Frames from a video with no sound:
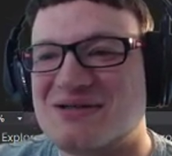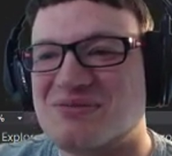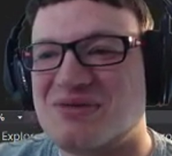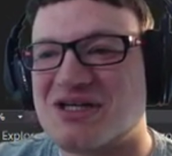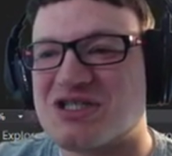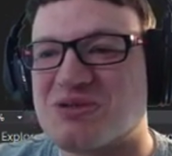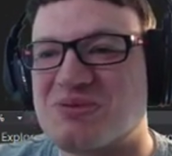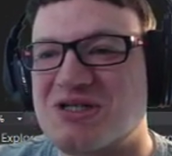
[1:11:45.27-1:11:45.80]

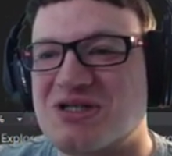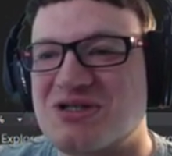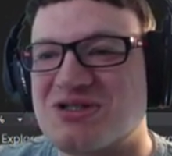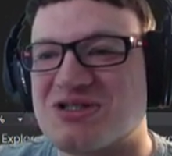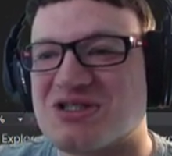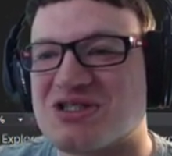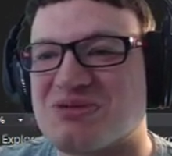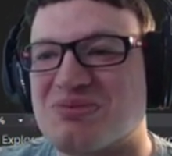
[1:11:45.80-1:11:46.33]
My
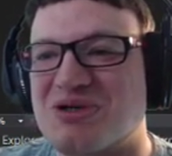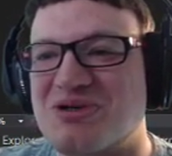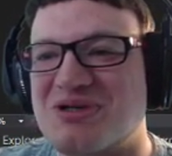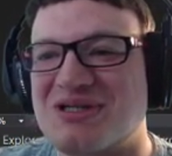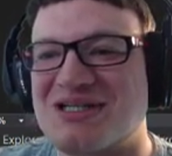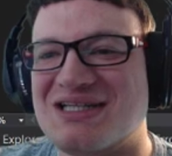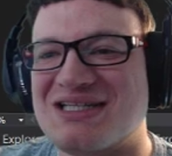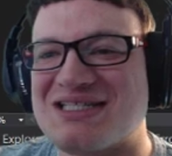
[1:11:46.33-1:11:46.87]
speakers
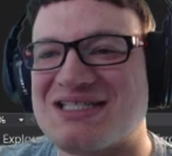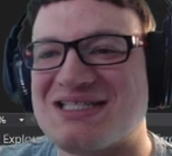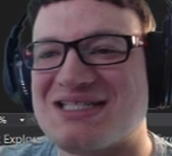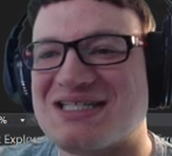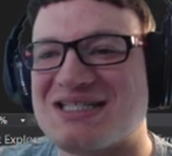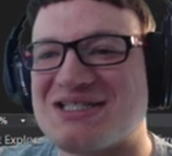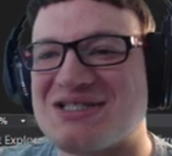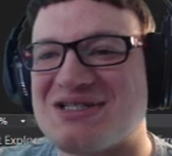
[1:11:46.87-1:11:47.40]
exploded
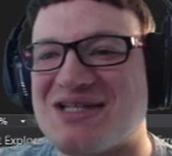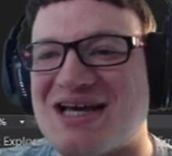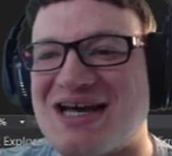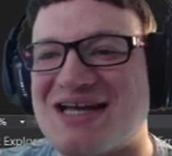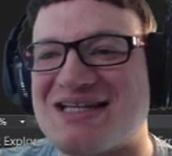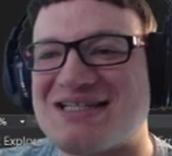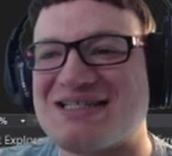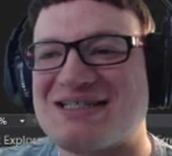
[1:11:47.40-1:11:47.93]
listening to
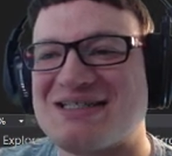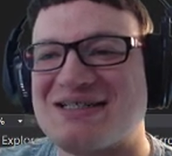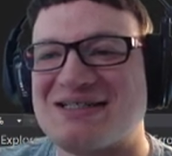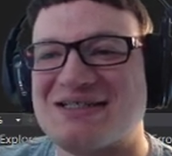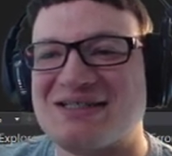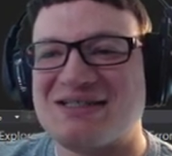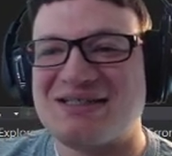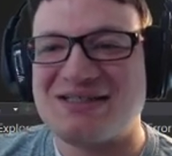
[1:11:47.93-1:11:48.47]
that.
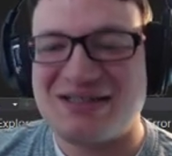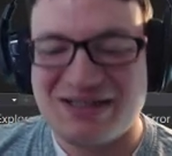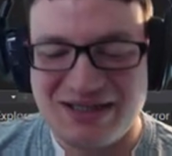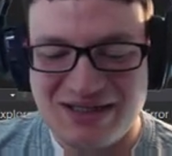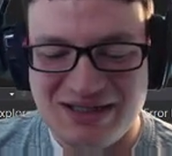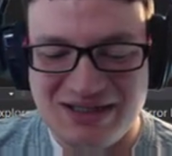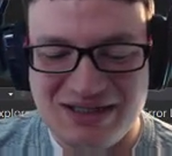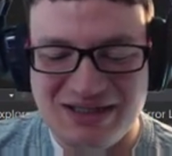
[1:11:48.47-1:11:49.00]

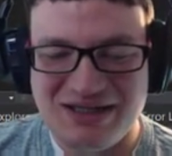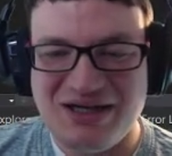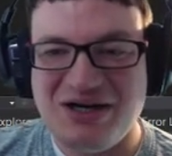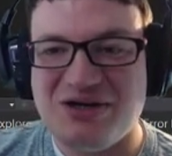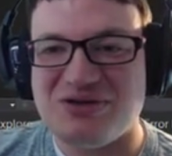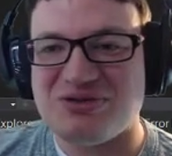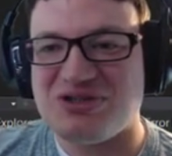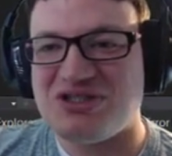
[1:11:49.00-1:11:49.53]

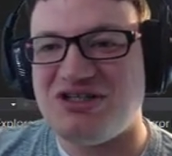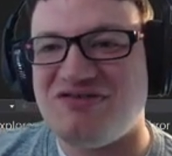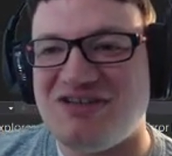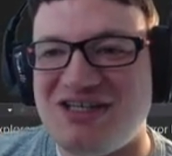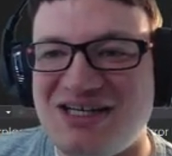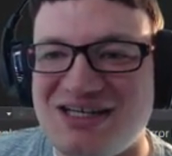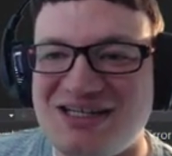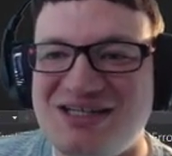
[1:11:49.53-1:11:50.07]
Oh,
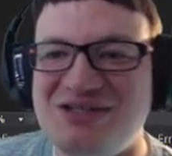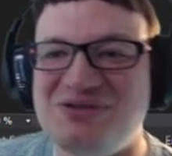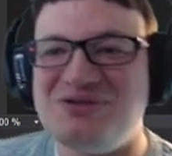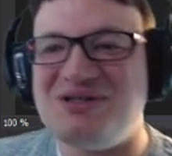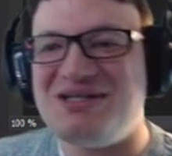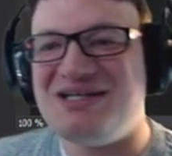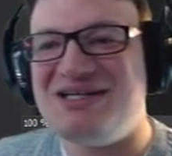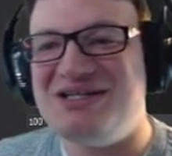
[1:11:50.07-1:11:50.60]
ShiftKit,
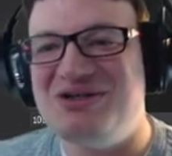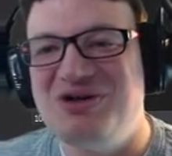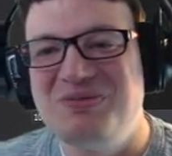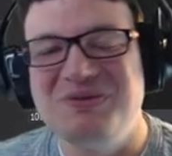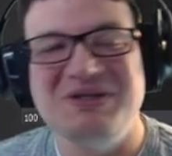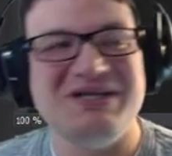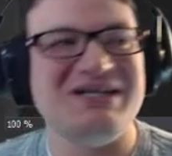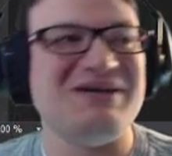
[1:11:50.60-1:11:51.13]
you
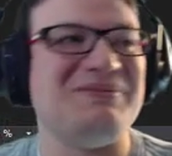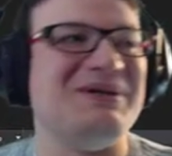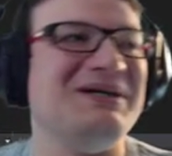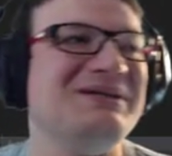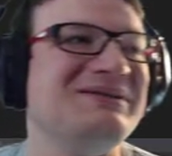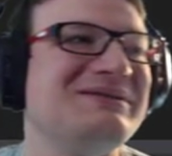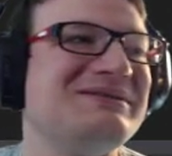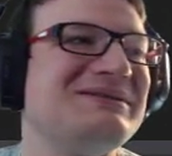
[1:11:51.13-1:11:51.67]
opened it up, huh?